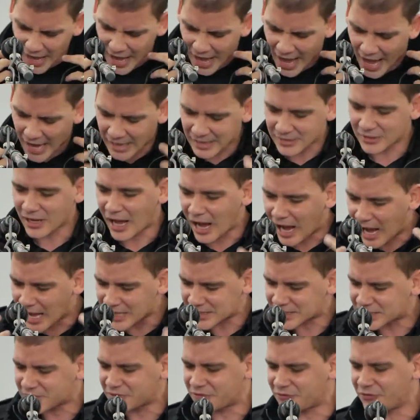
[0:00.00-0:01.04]
act,
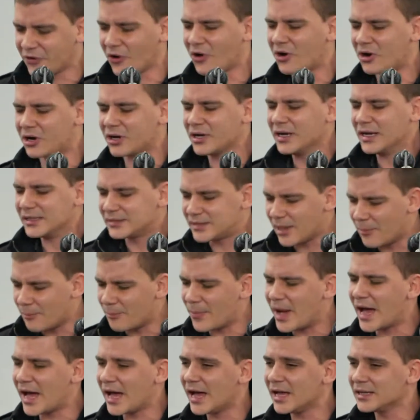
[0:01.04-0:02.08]
ask for,
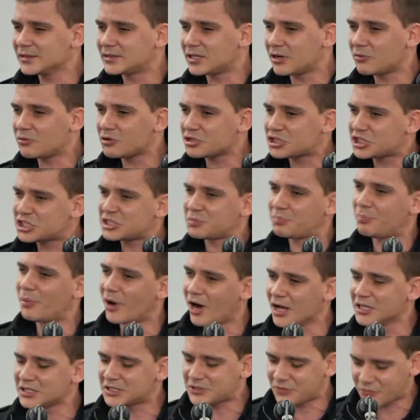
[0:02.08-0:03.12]
demand a
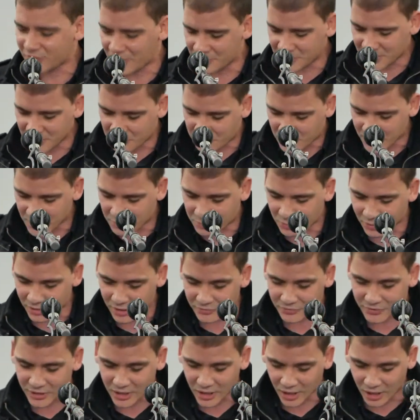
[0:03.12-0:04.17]
response from the people
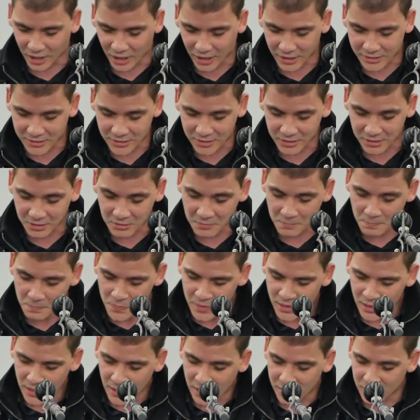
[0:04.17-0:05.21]
of God.
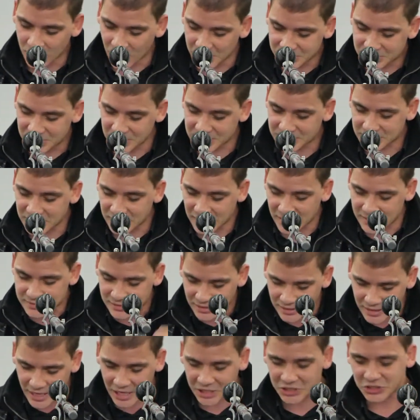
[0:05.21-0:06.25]
Not just an
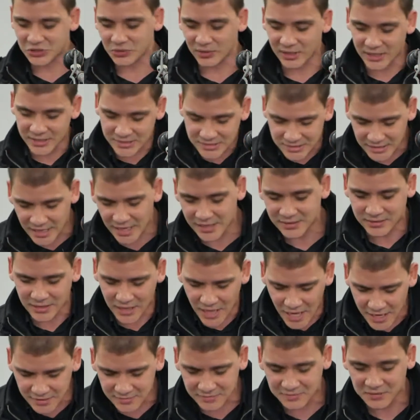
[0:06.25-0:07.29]
intellectual assent.
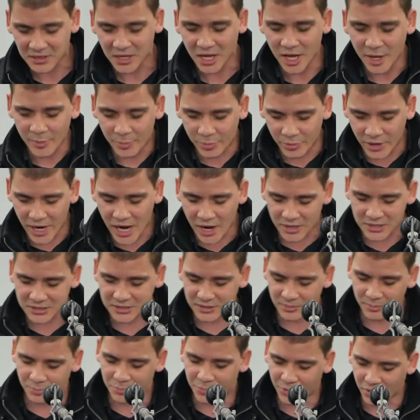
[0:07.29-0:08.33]
Yes, prayer is
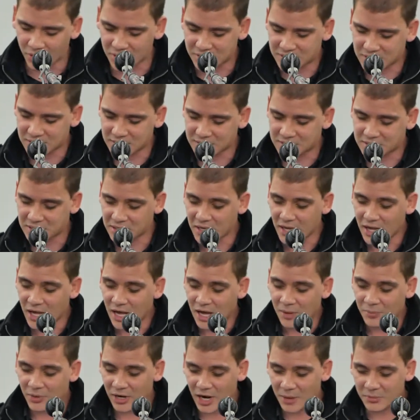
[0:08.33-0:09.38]
important,
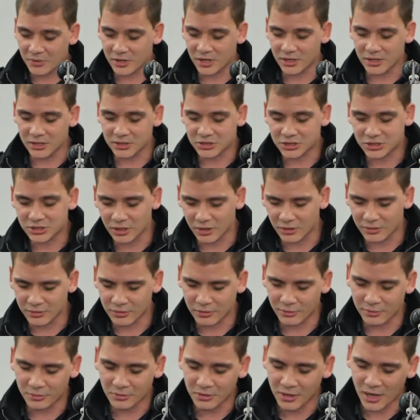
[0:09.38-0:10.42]
but I'm going to show
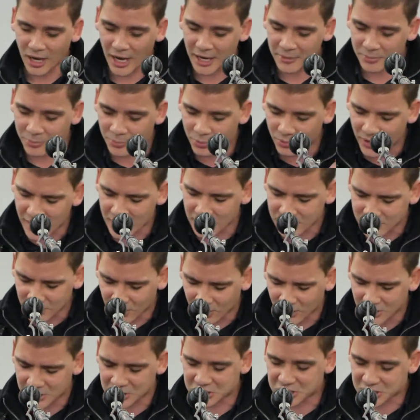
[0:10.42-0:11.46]
you, I pray that the
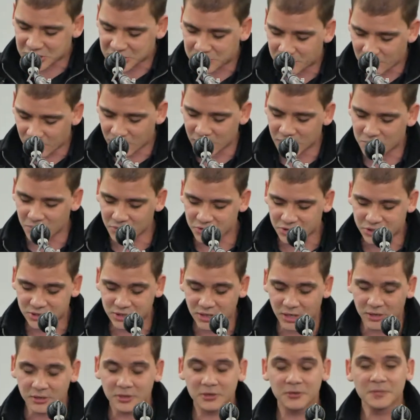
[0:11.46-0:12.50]
Holy Spirit will
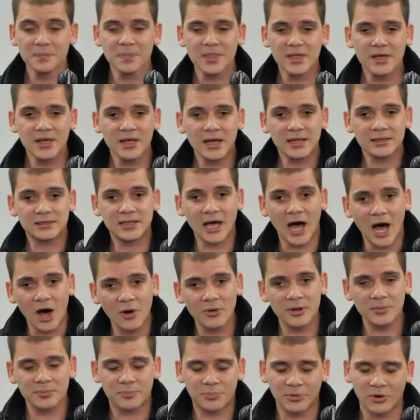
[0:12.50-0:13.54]
show you how
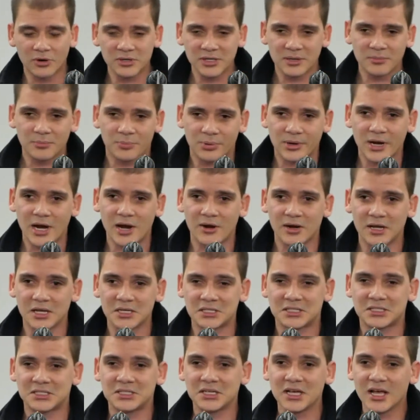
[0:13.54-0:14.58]
important prayer
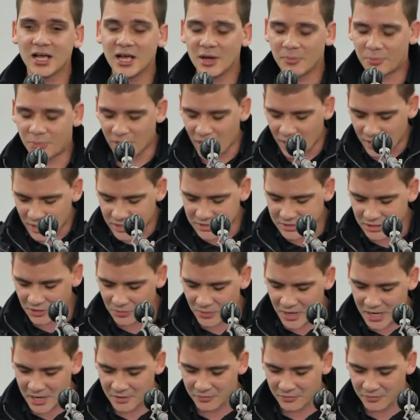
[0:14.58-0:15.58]
is. Prayer is a way